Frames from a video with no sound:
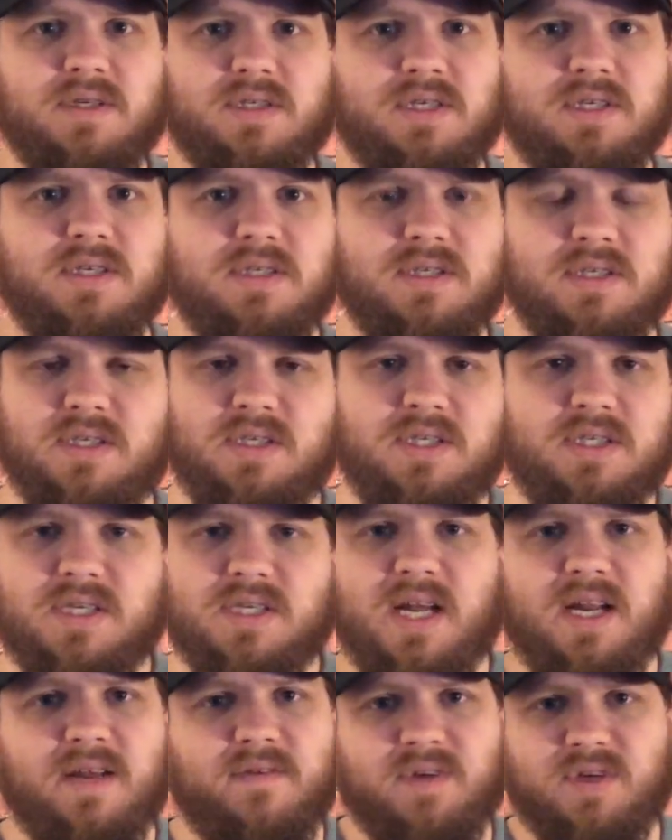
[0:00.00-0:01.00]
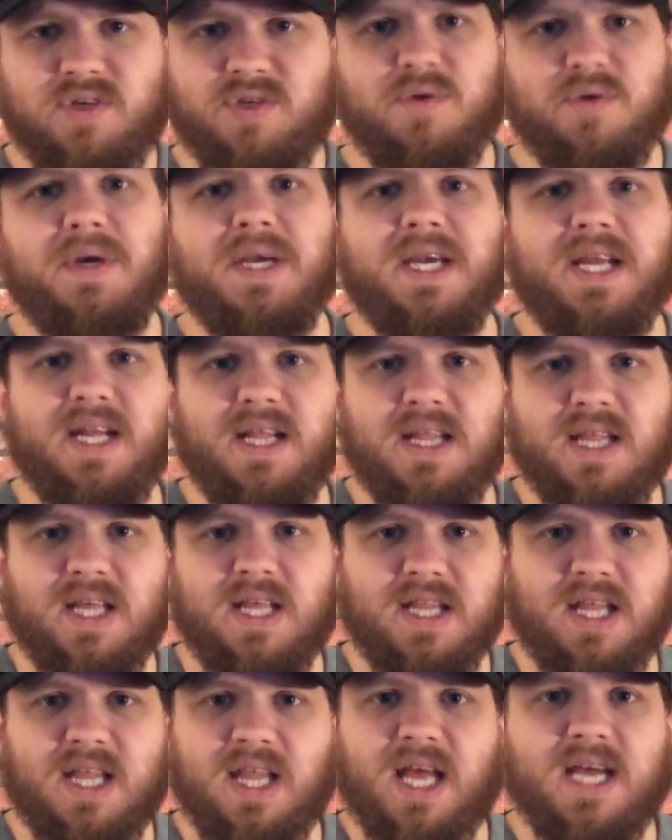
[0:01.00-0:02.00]
She's not even doing
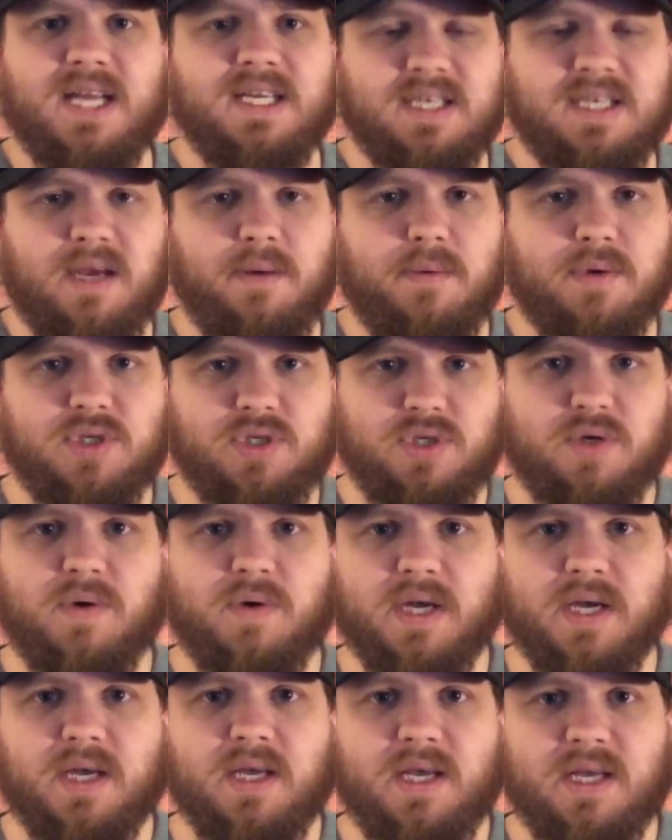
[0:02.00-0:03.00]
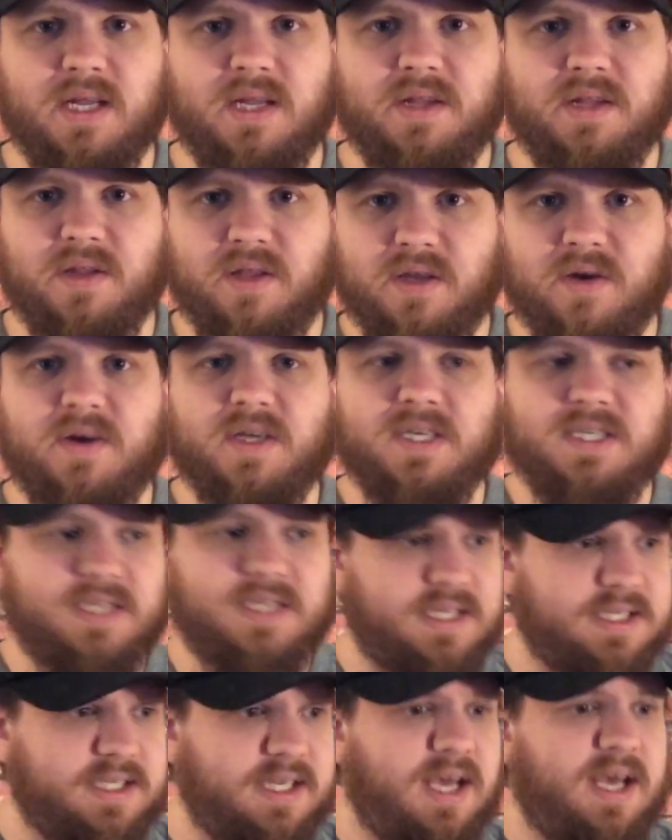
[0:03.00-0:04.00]
anything. The lightsaber's doing it. It literally
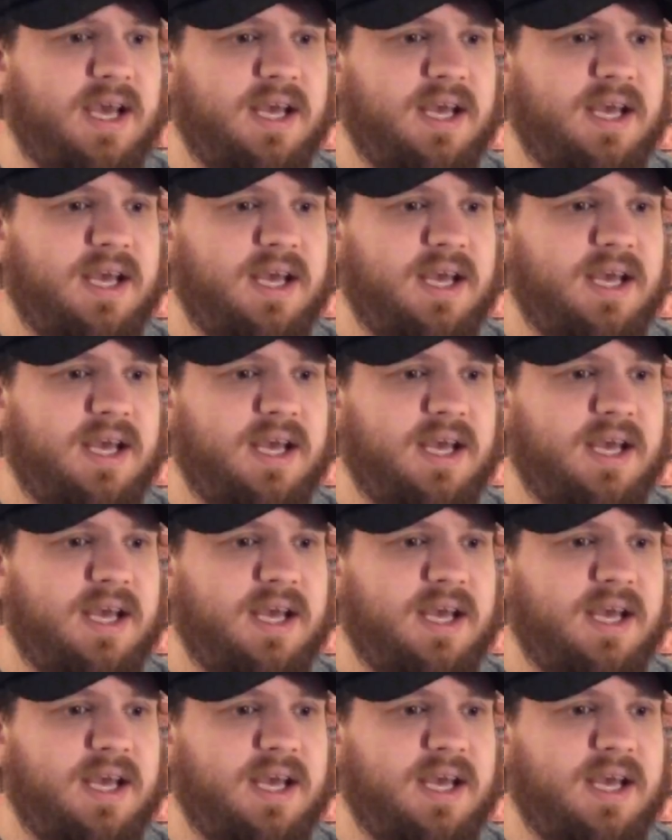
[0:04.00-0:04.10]
says